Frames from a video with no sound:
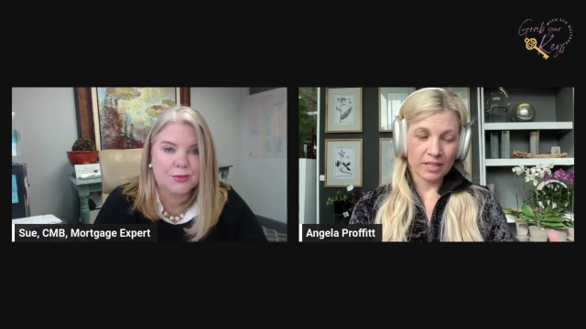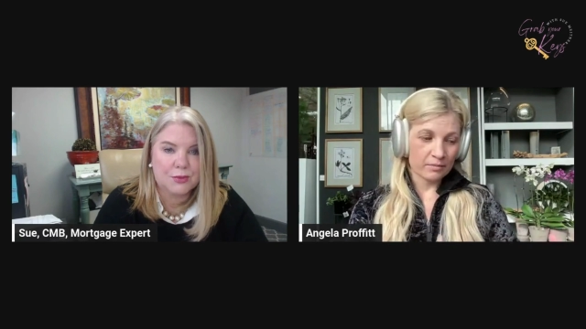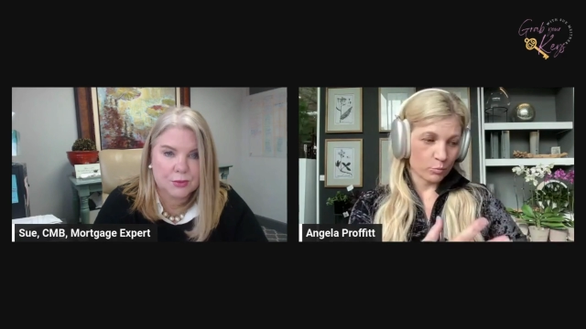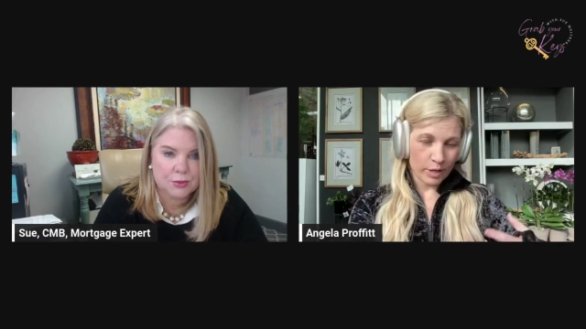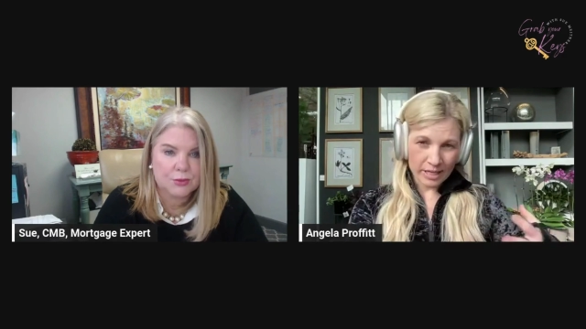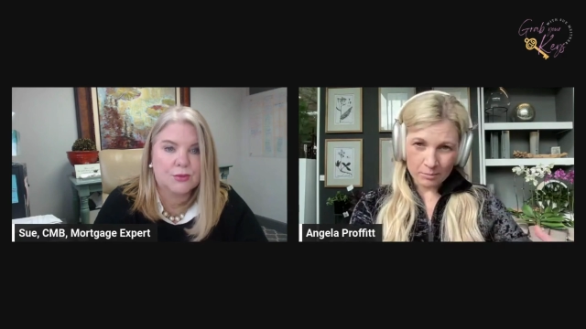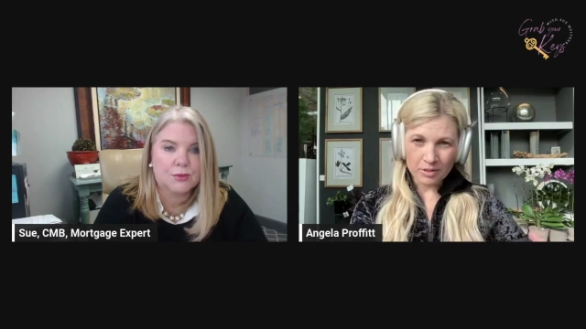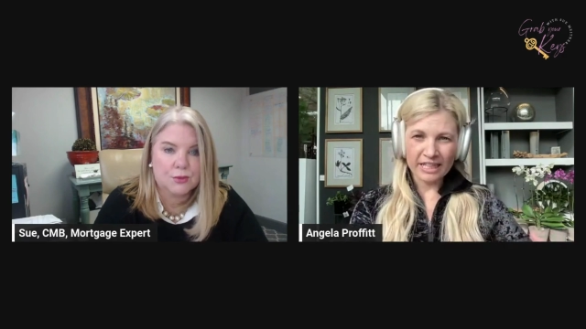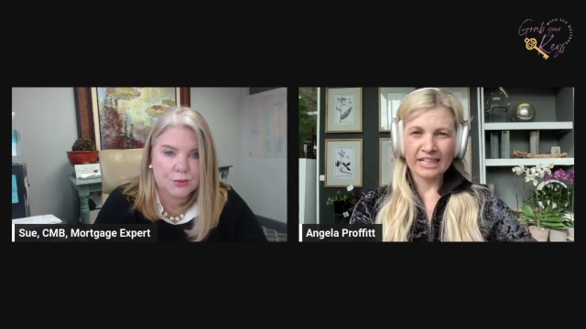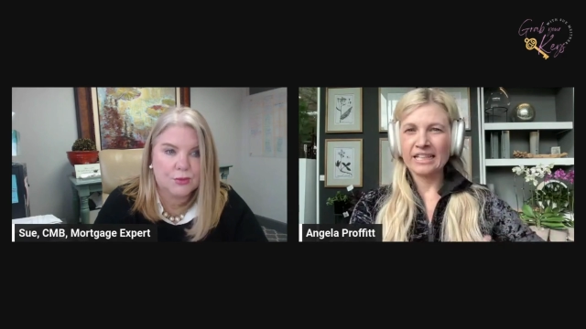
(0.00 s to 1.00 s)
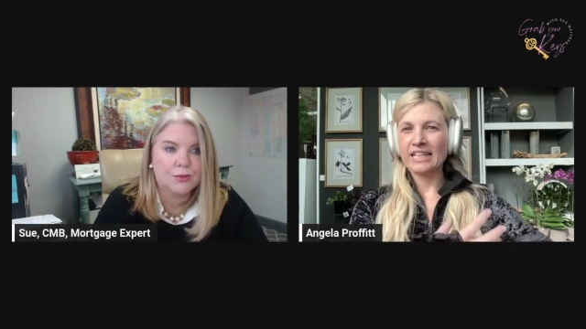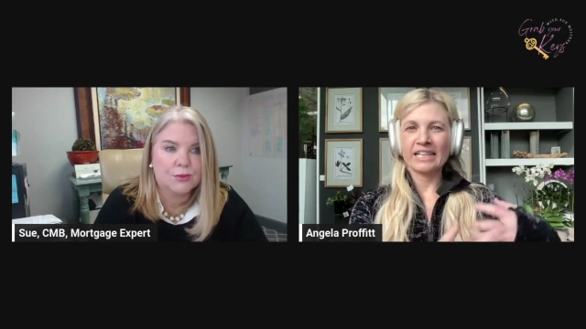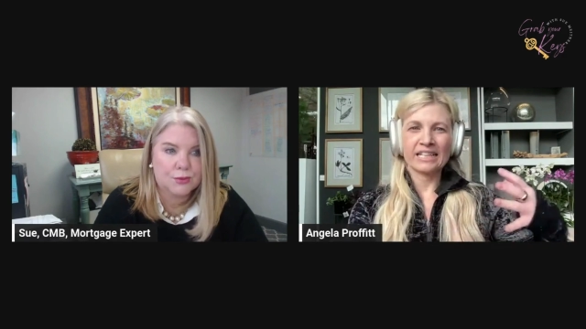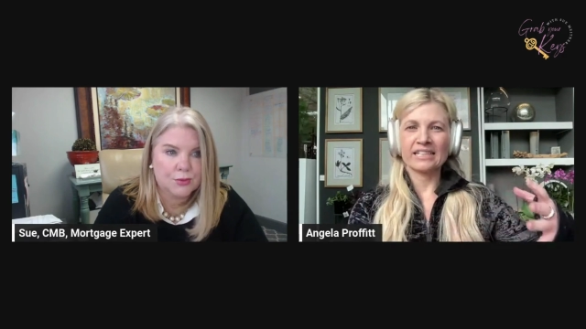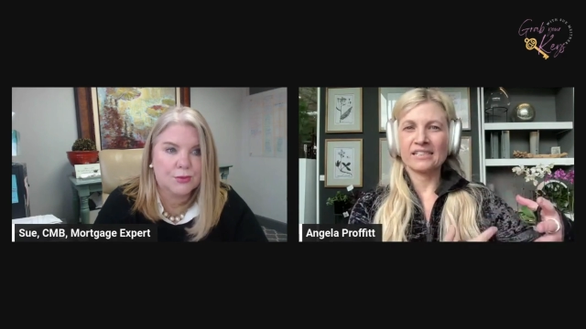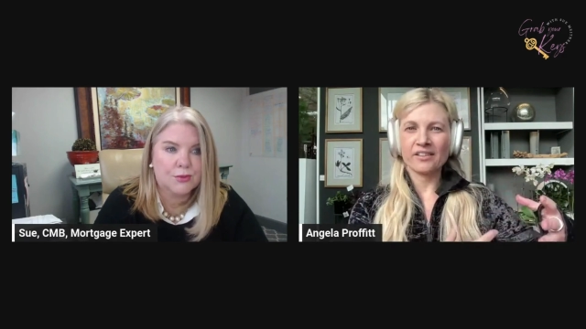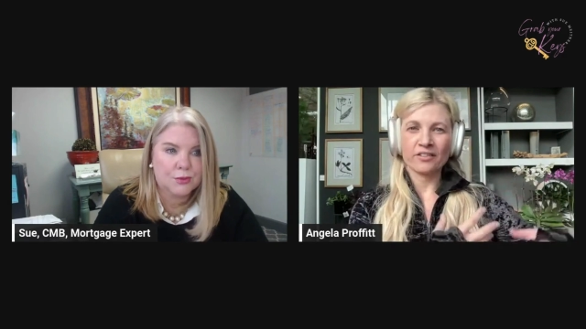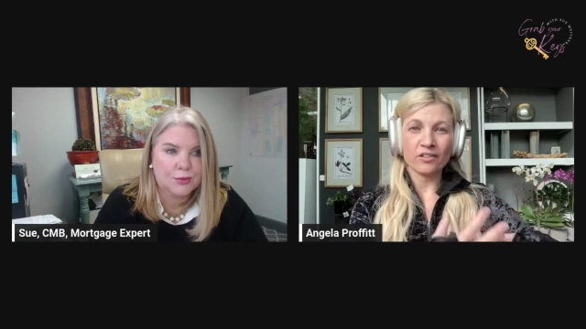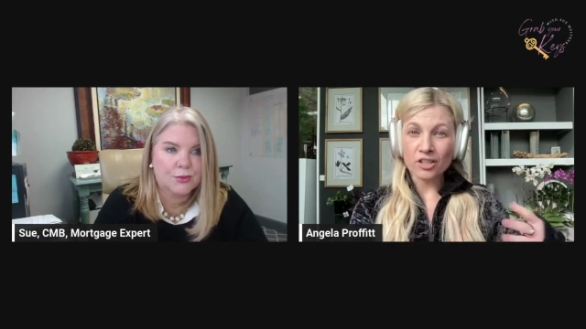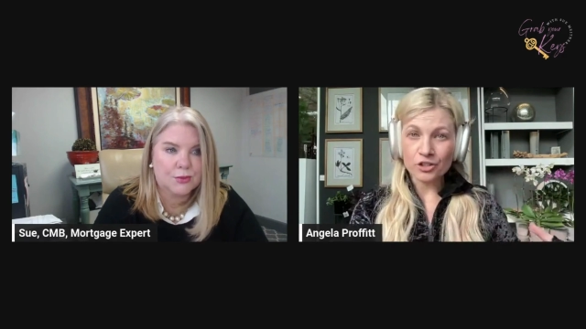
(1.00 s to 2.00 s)
Speaker 1: in wedding planning and getting into
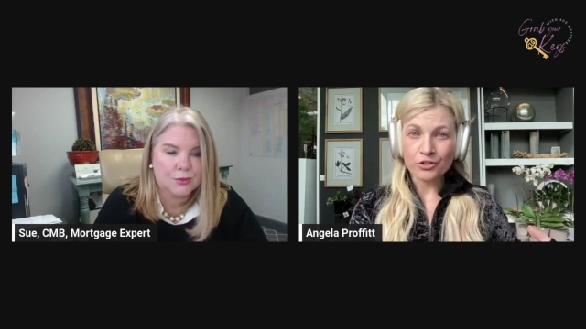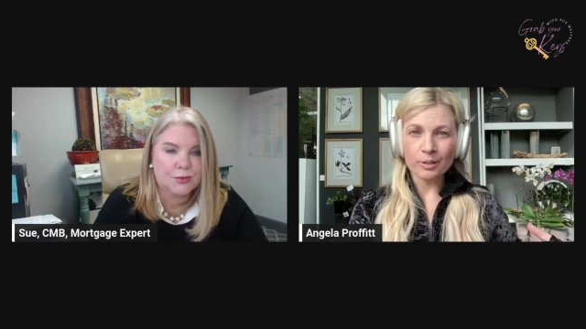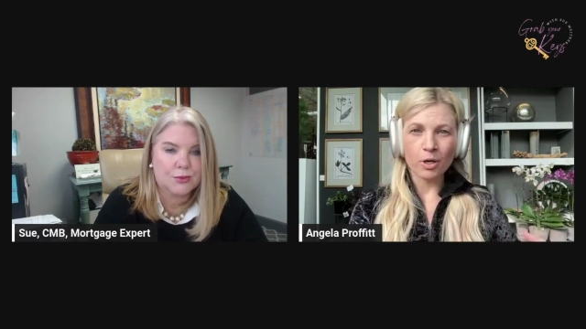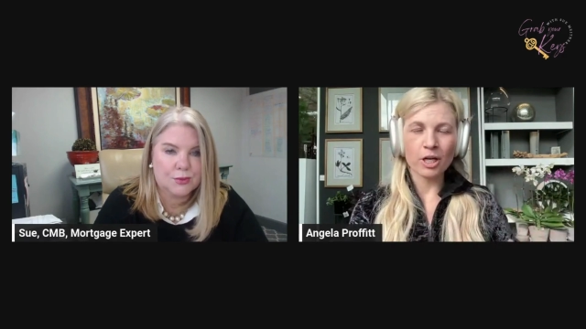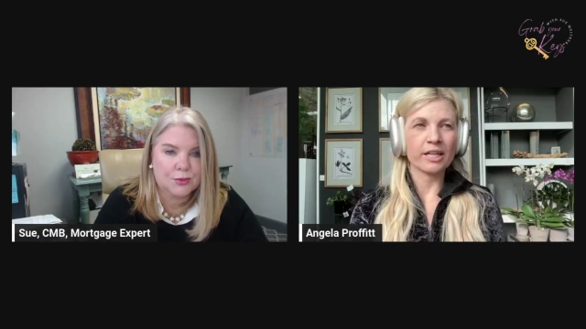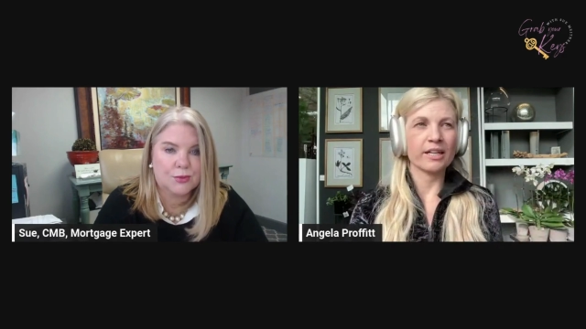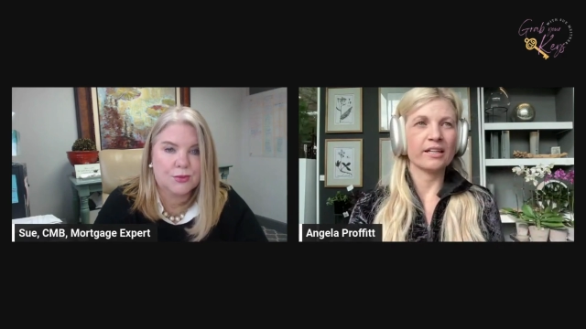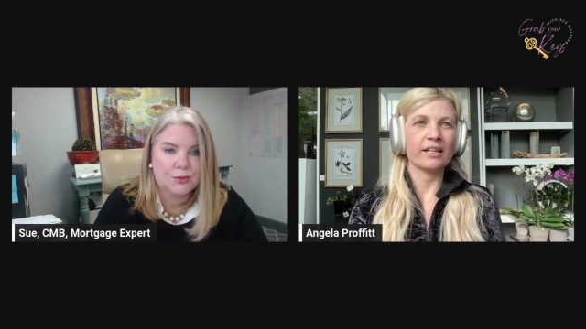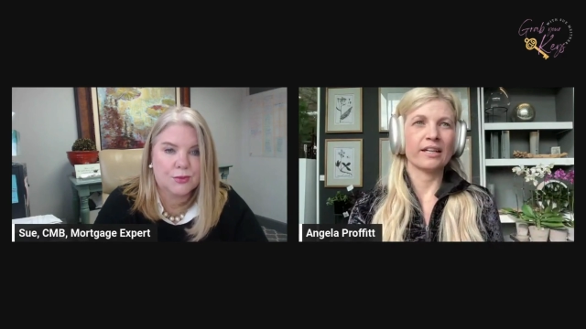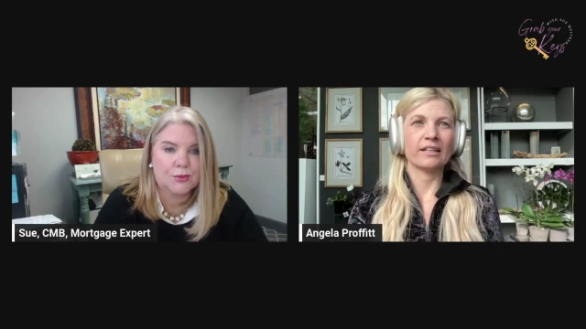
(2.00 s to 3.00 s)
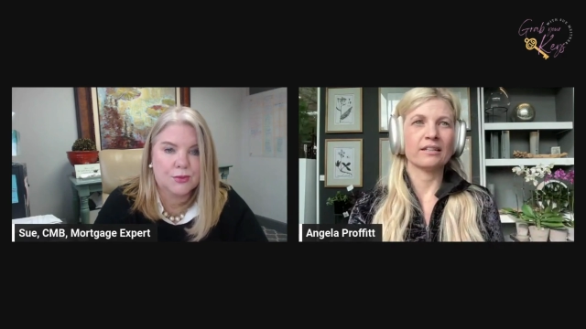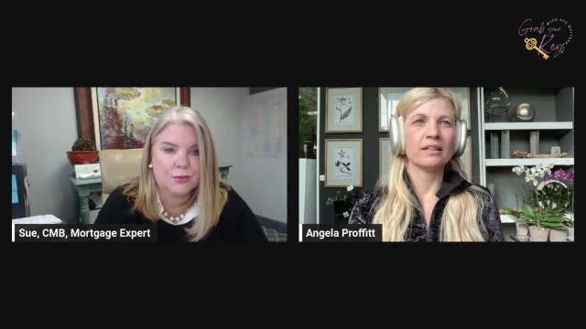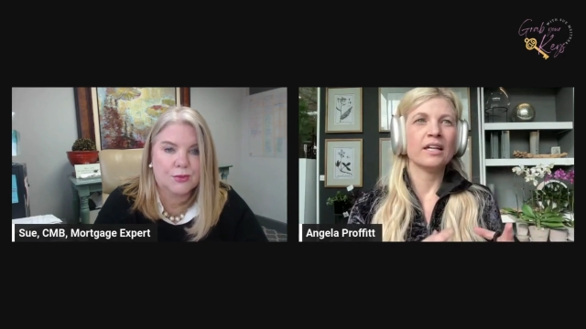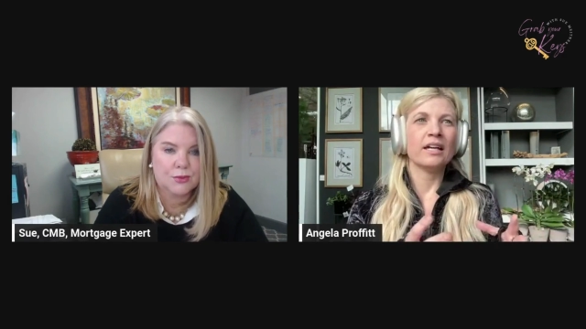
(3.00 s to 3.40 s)
the luxury market and